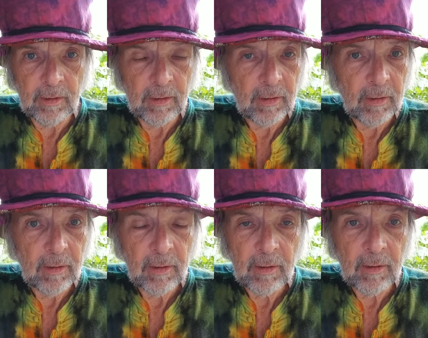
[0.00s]

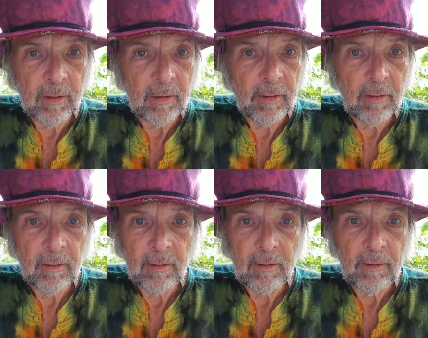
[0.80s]

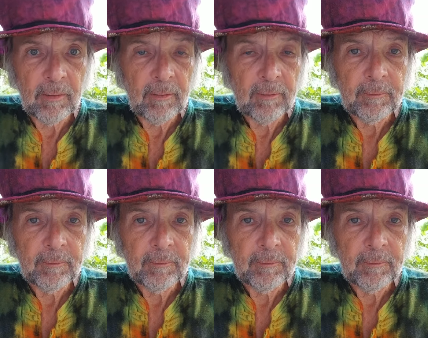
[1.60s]
Nothing is said.